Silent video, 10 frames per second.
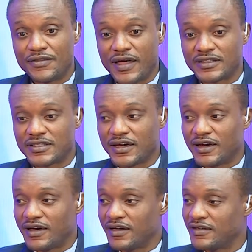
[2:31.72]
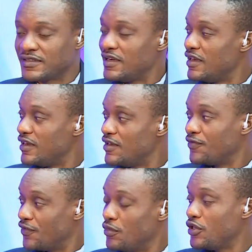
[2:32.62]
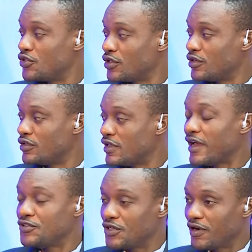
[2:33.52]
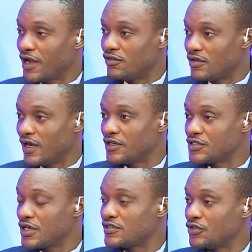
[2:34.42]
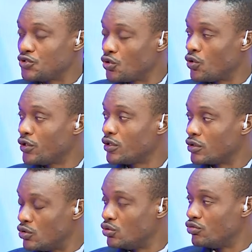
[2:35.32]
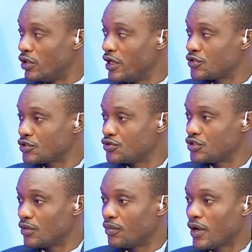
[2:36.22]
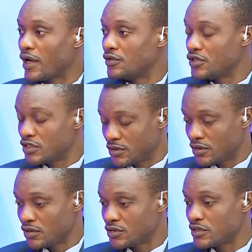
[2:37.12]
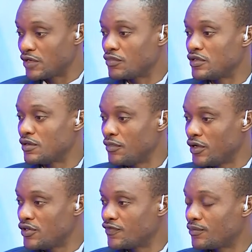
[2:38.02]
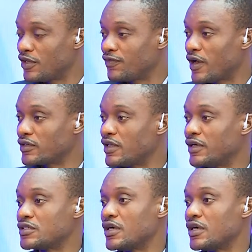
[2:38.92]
that the information, Nigeria and the United States enjoy a good relationship. And this statement emerges from the fact that